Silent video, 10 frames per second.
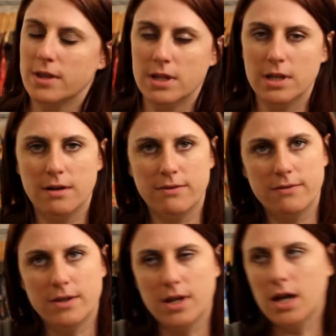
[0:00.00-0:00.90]
the love
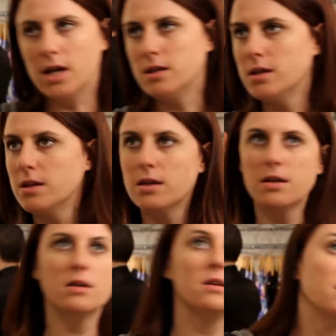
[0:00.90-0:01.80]
of God.
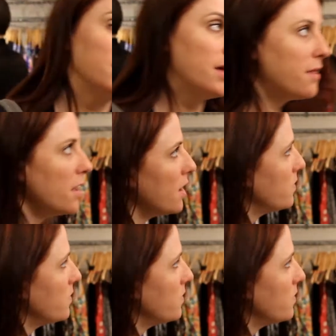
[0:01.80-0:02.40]
I thought I